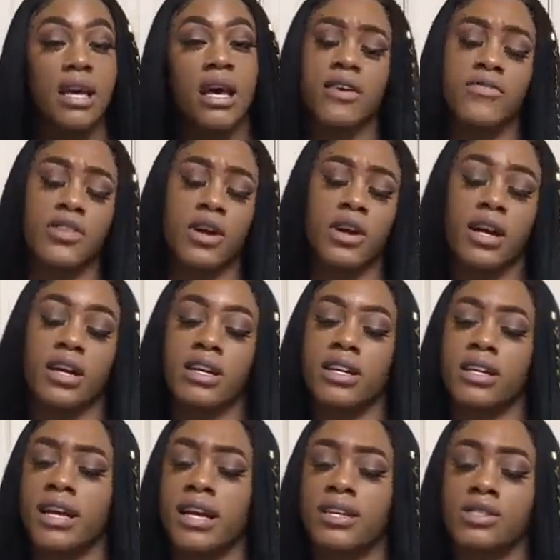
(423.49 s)
If there are any
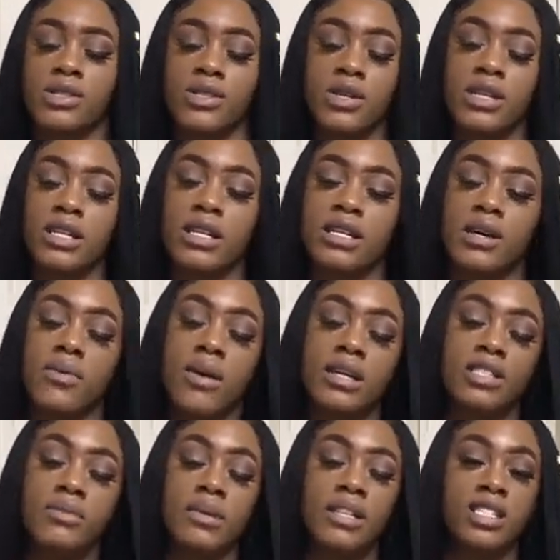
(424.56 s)
dancers or anything
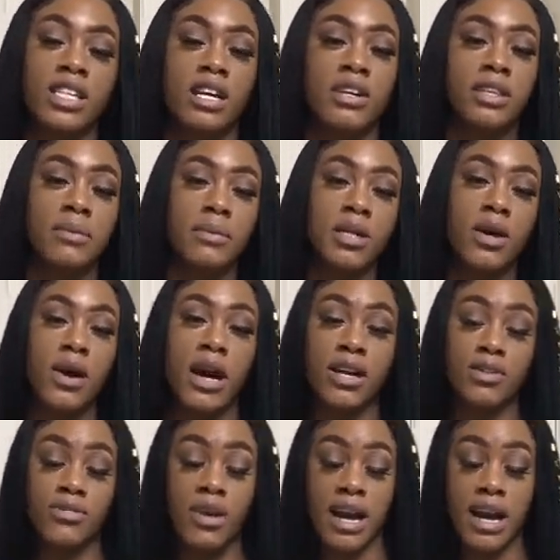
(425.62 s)
watching my channel, let me know
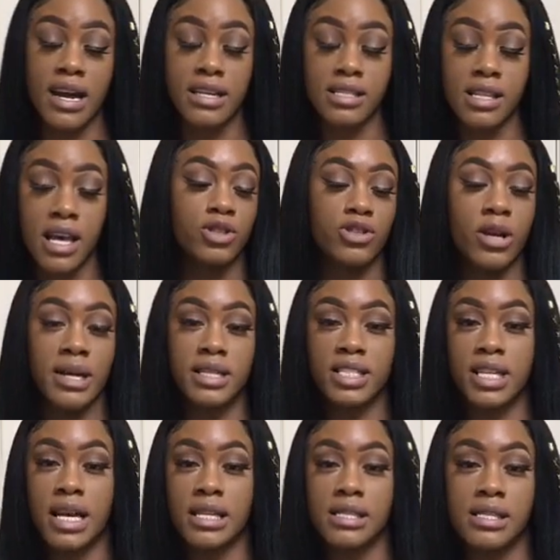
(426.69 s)
how you guys
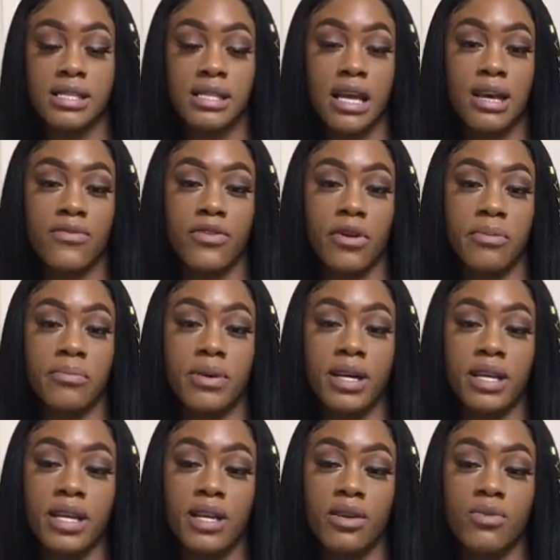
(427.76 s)
strategize to save your
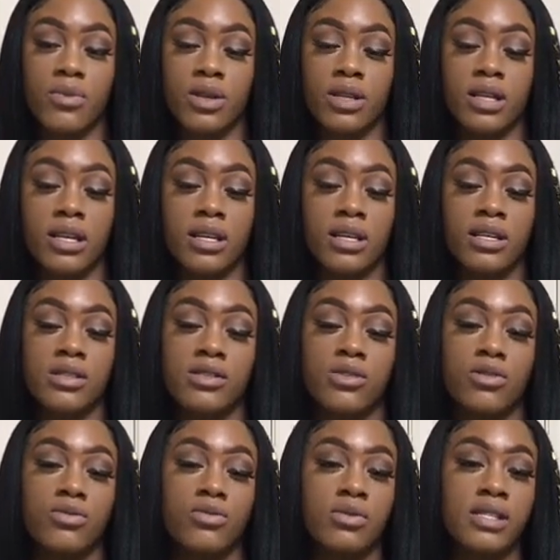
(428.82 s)
money with things. Do
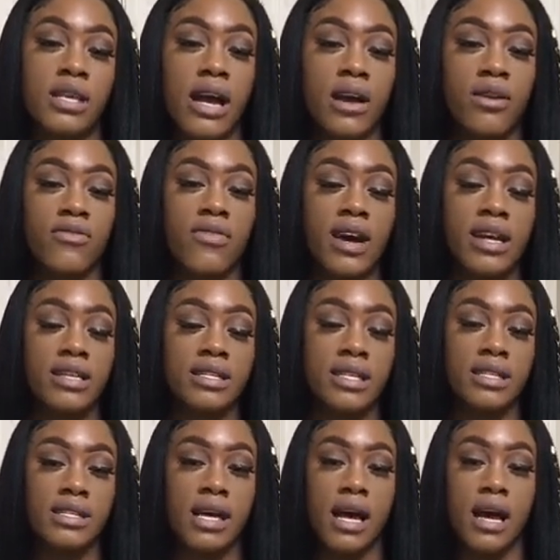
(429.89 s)
you sacrifice
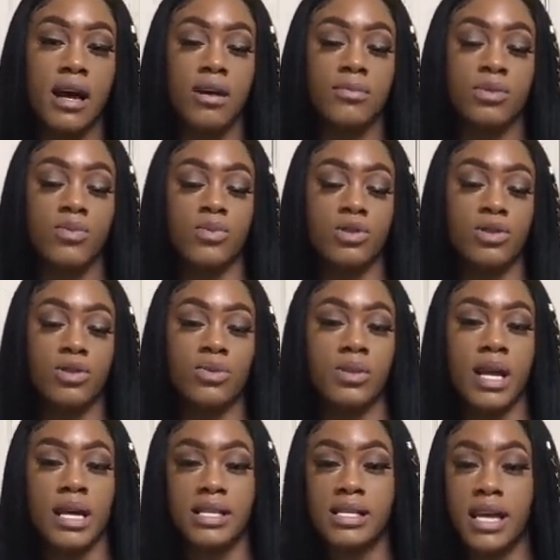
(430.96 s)
at times? What do you
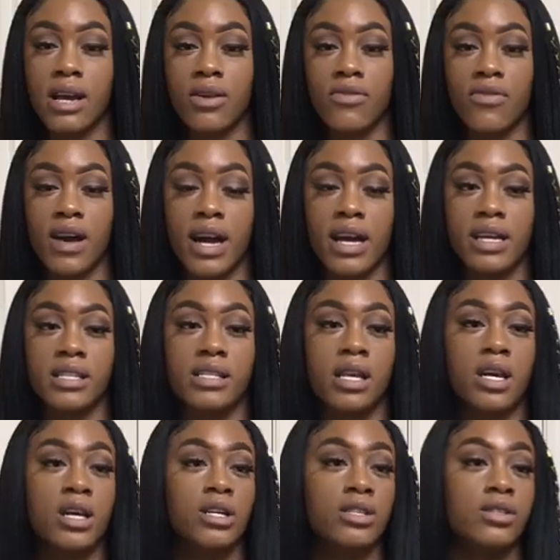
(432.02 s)
not sacrifice?
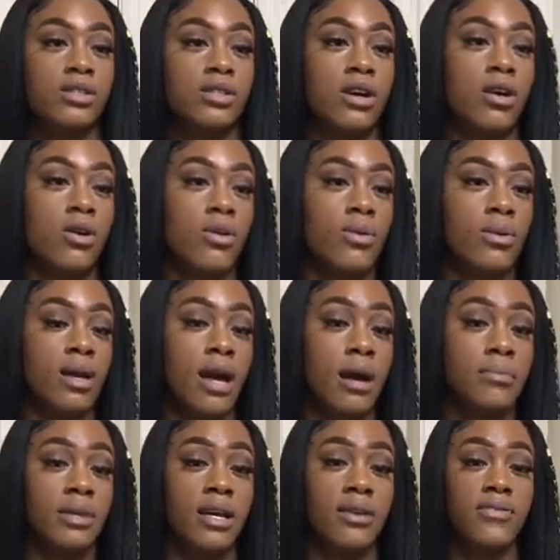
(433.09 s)
So yeah,
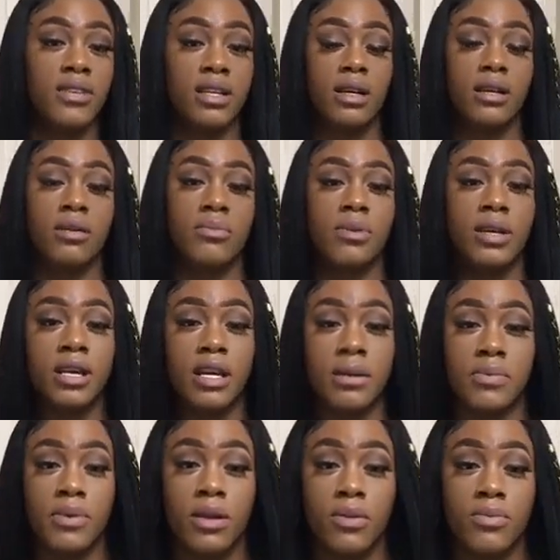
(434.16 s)
I'm definitely gonna be
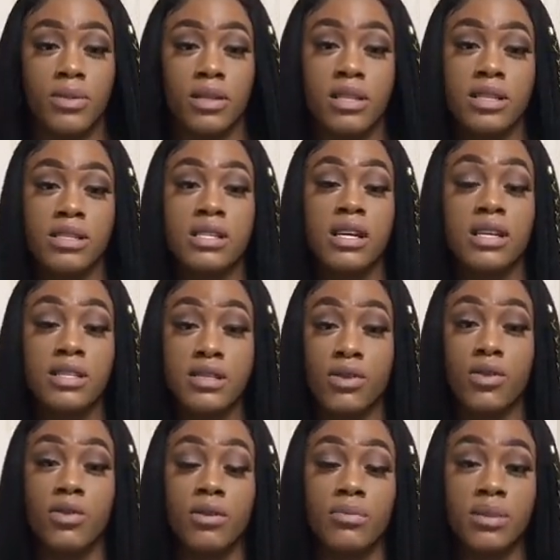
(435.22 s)
keeping up with this
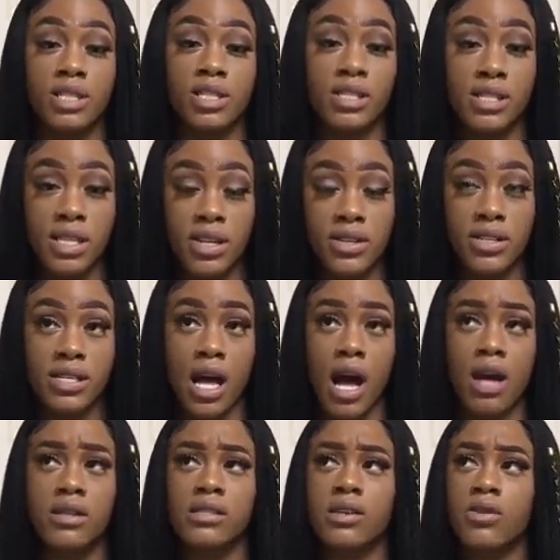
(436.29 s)
hustle on a budget series.
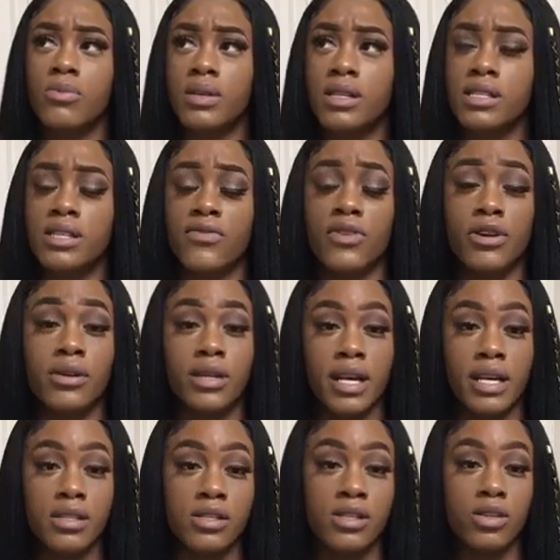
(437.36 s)
Also, because if you're a
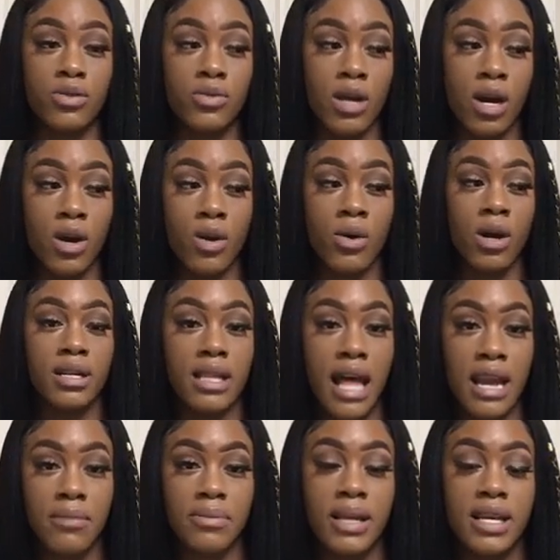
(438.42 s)
dancer, you know, in a
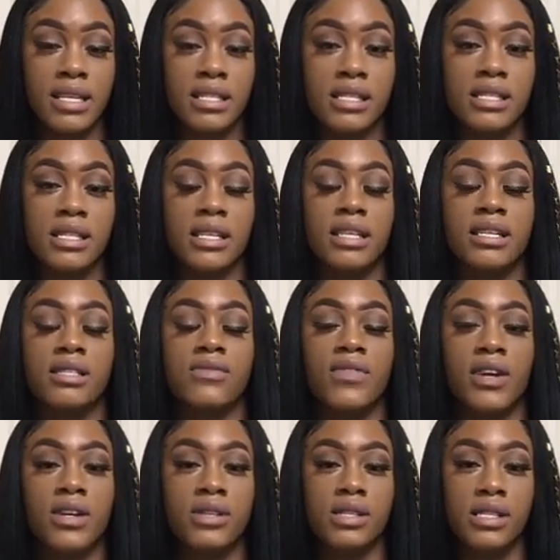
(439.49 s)
lot of places it gets
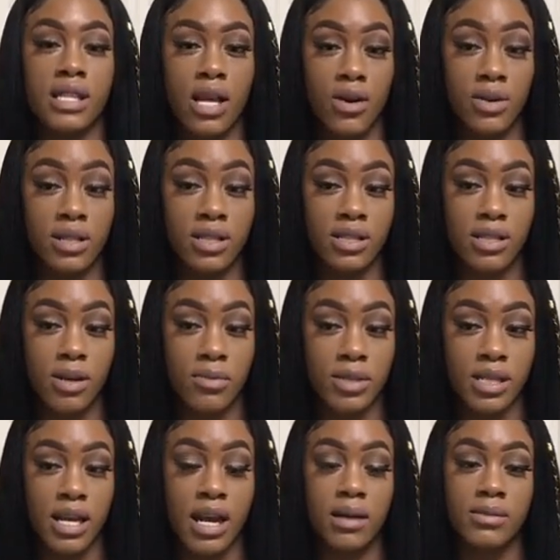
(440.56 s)
very slow in the
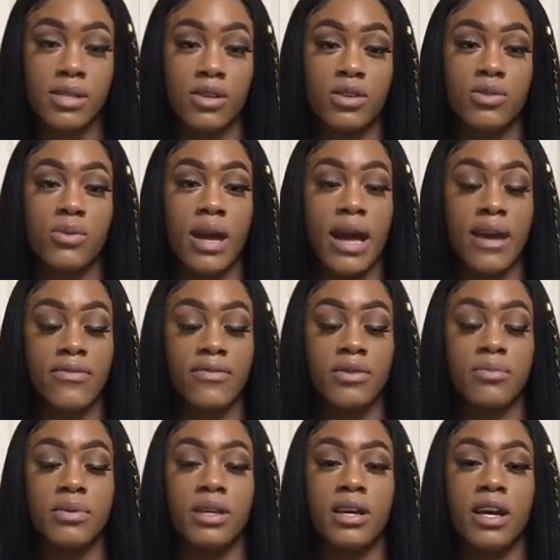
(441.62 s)
summertime. So you have to
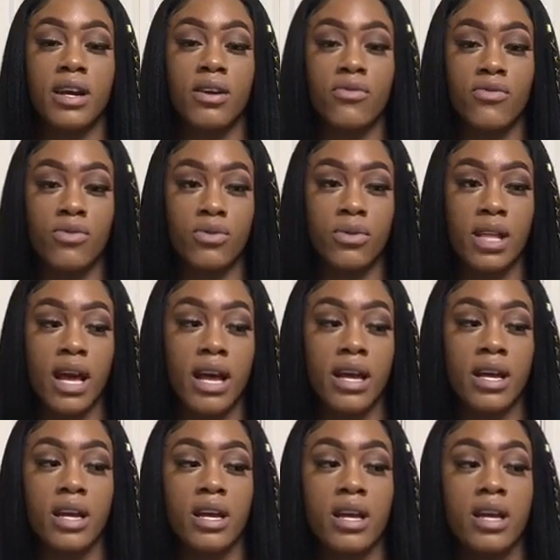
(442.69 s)
be careful,
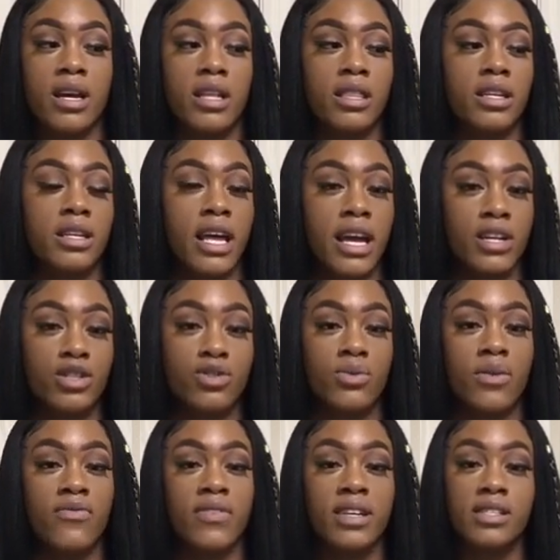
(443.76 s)
like the days you
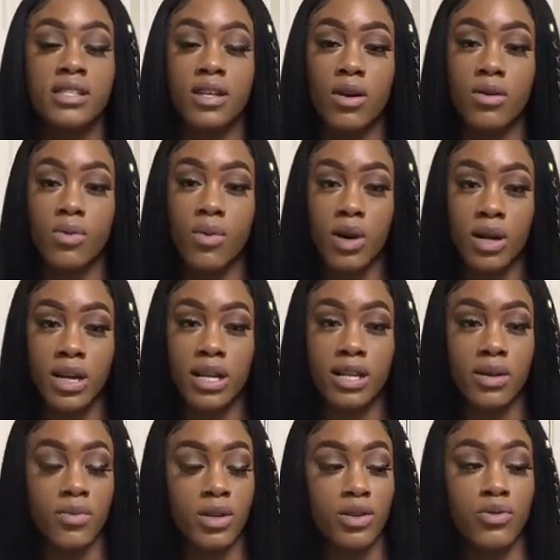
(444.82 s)
invest to go to work and
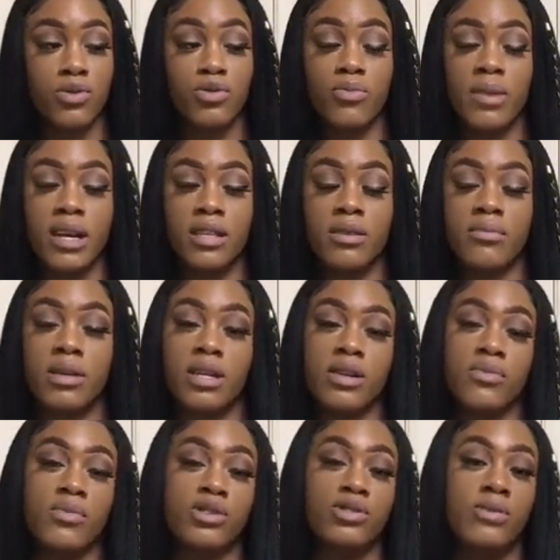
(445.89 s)
then when you do make the
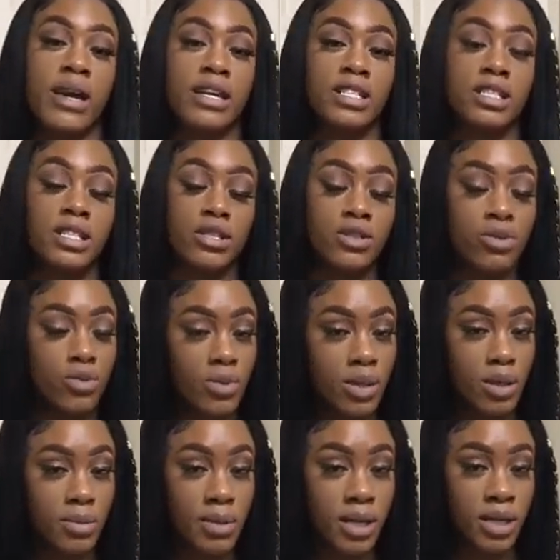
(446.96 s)
money, what you actually do with
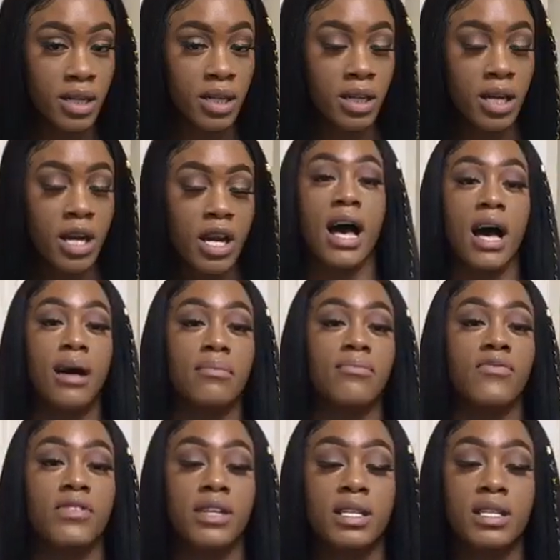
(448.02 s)
the money. I'm
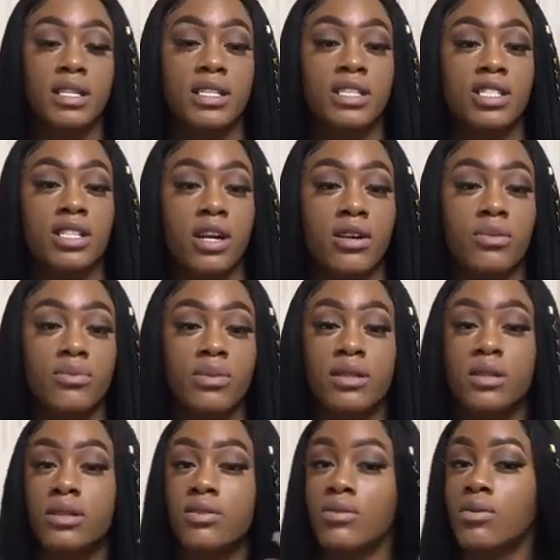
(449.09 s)
feeling this shirt with
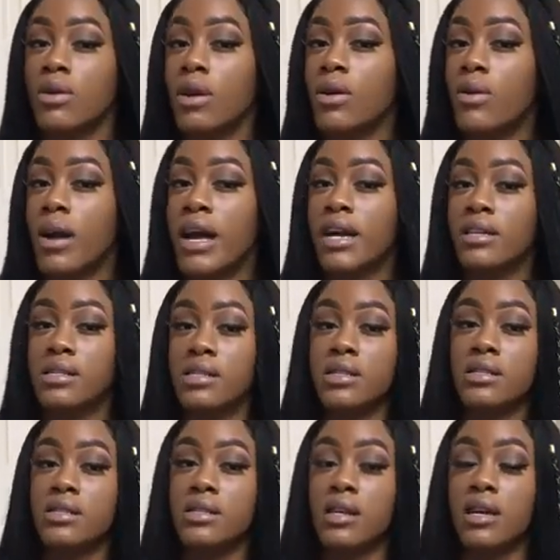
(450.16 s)
the little gold accents.